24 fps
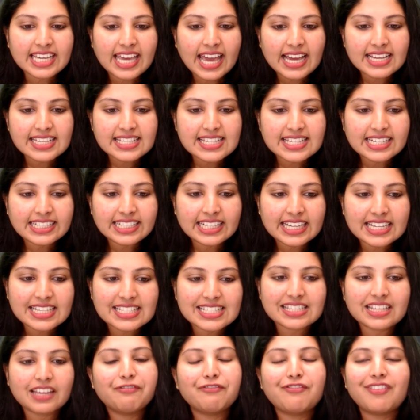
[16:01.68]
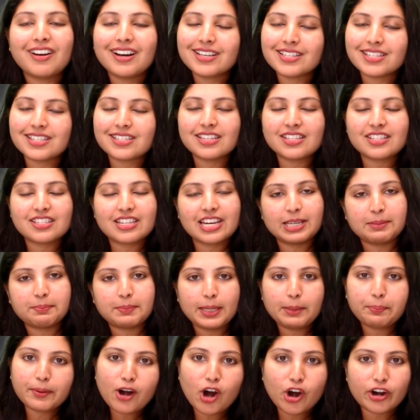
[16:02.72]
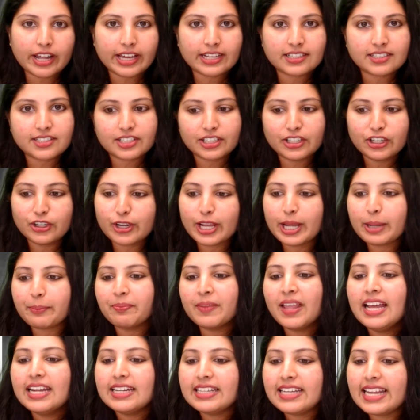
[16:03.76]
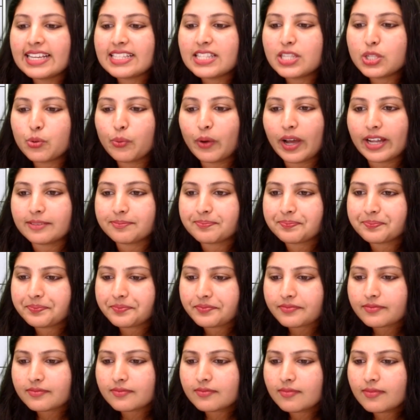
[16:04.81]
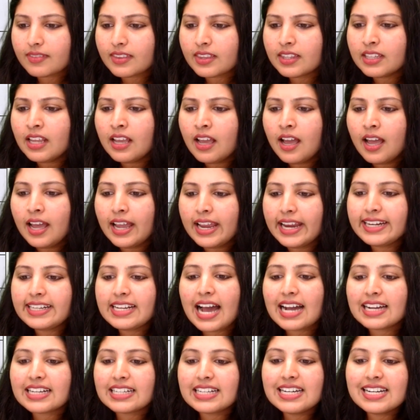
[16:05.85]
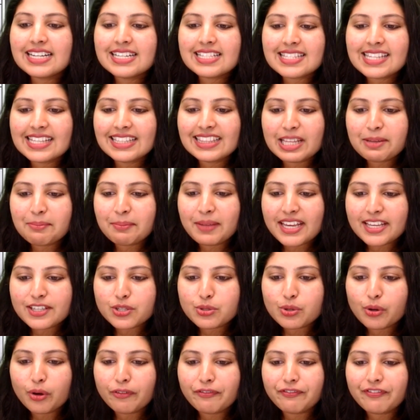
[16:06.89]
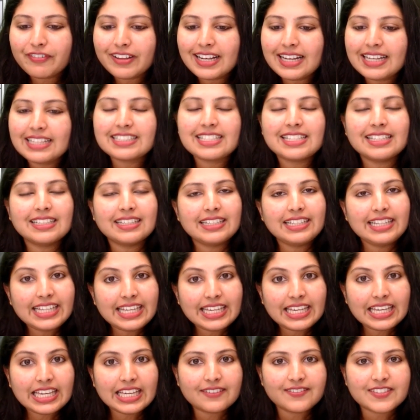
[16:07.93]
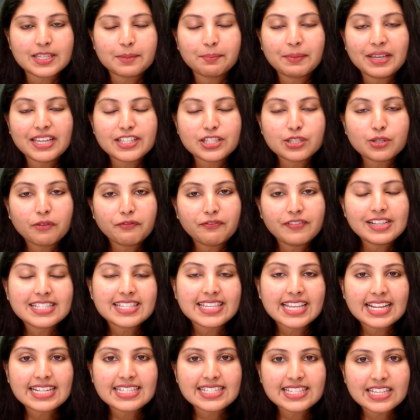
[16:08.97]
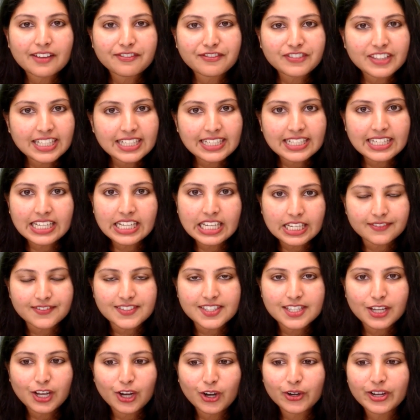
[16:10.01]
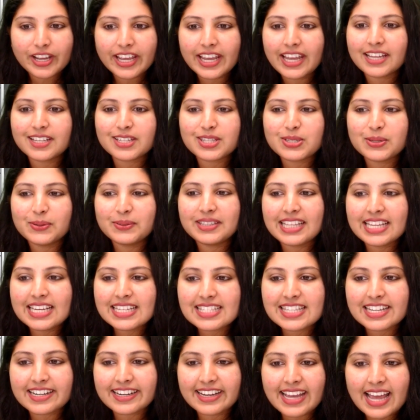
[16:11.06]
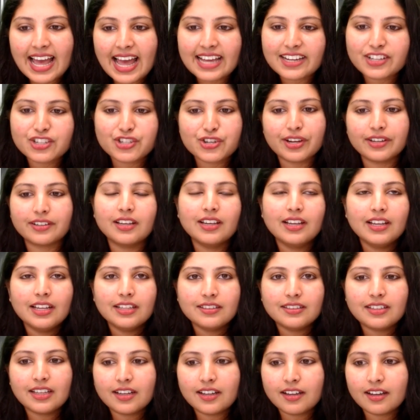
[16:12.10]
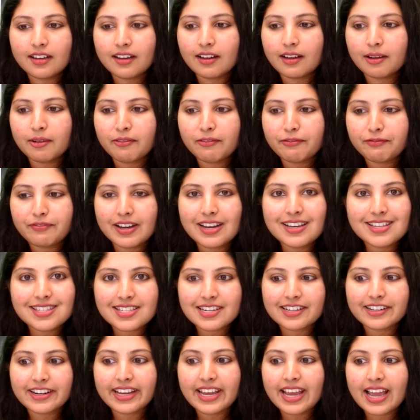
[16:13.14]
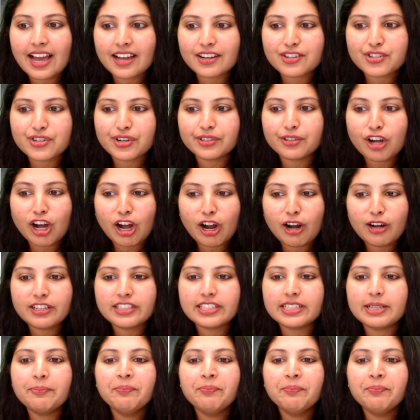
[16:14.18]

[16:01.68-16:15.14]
acid is the first stable product. Okay, next one. It occurs in the mesophyll leaves, mesophyll cells of the leaves. Okay, so this reaction, the first reaction called